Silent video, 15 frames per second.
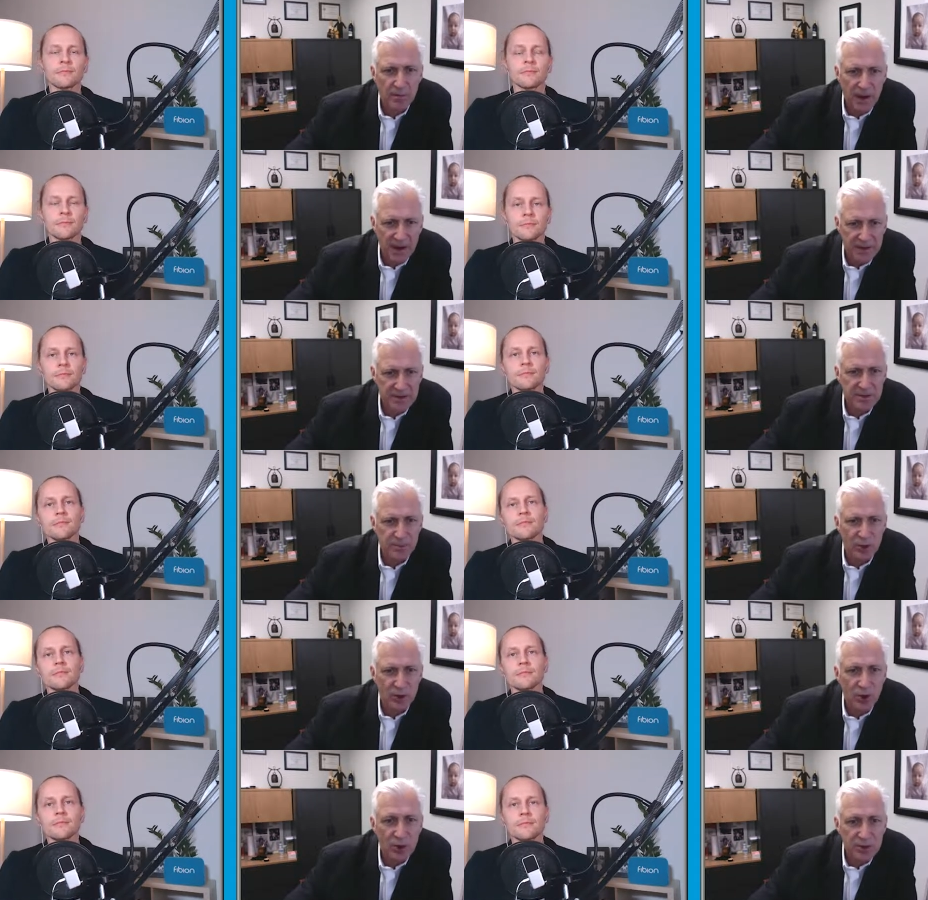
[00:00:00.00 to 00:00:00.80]

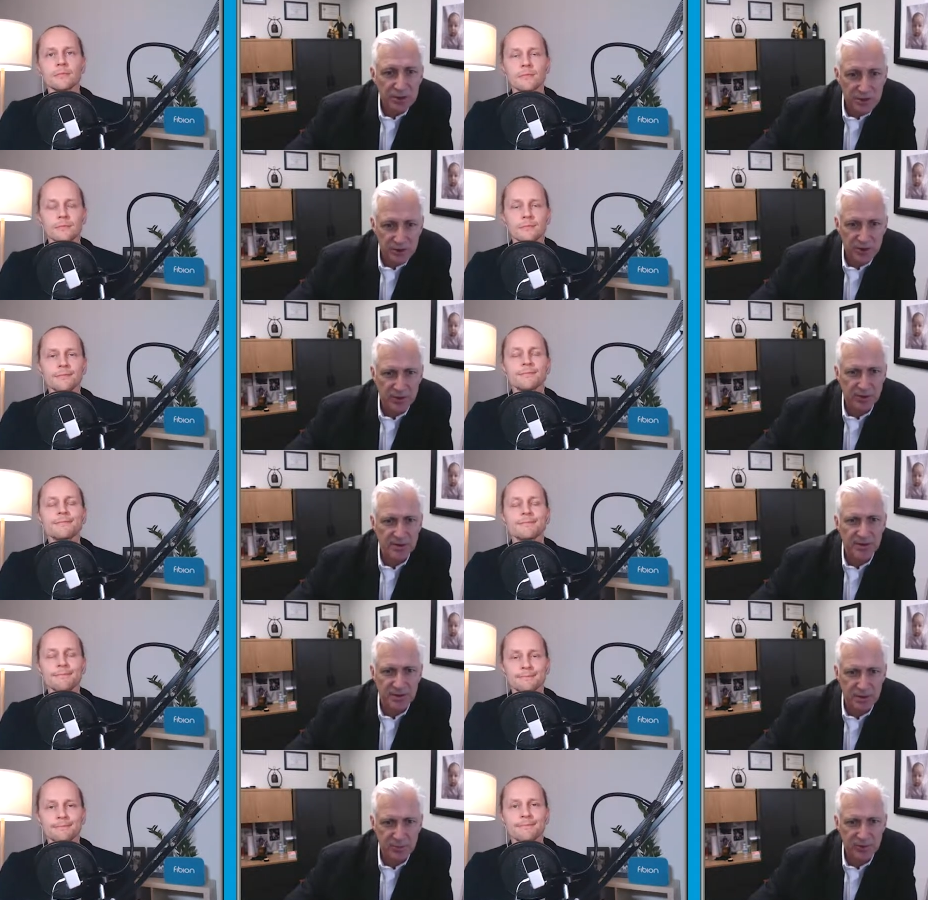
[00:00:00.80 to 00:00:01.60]
Speaker 1: maximal
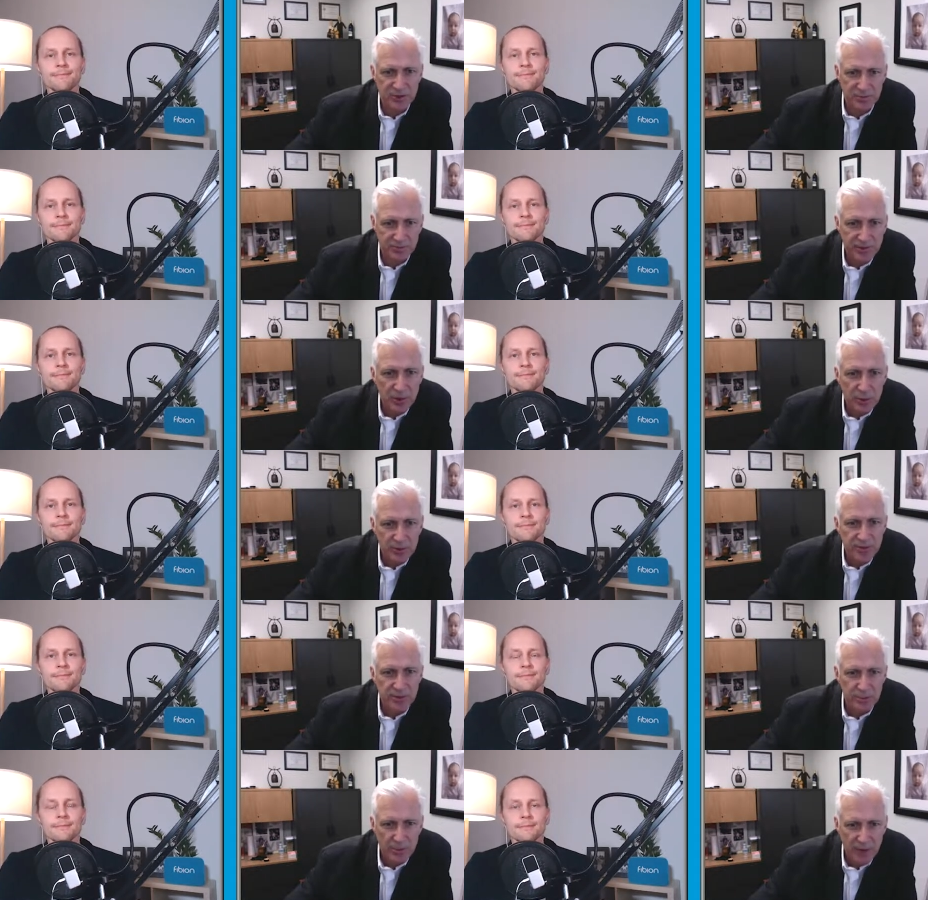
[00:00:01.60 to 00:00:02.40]
oxygen consumption, V O two